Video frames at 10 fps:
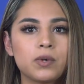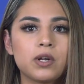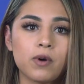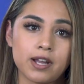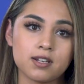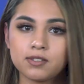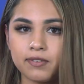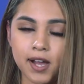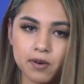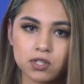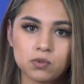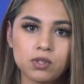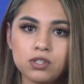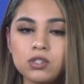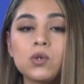requires flowers,
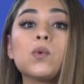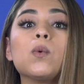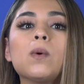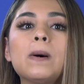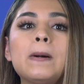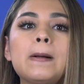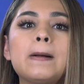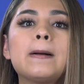which is cool.